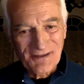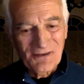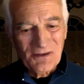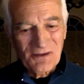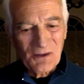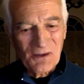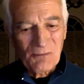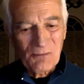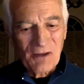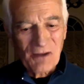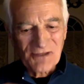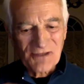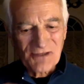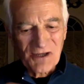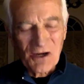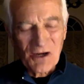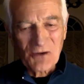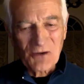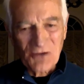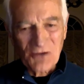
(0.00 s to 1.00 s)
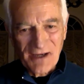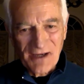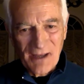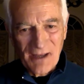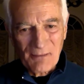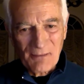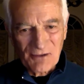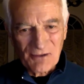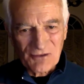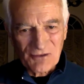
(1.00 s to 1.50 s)
on about
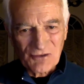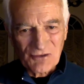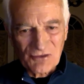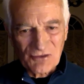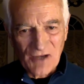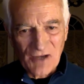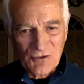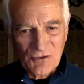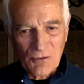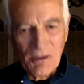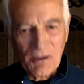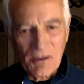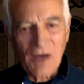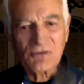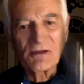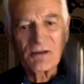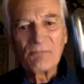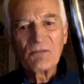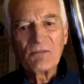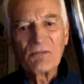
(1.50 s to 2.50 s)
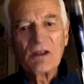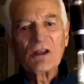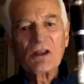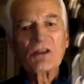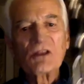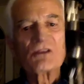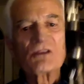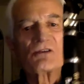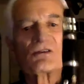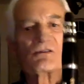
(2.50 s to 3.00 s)
the aerodynamics inside your
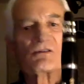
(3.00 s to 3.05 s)
mouth.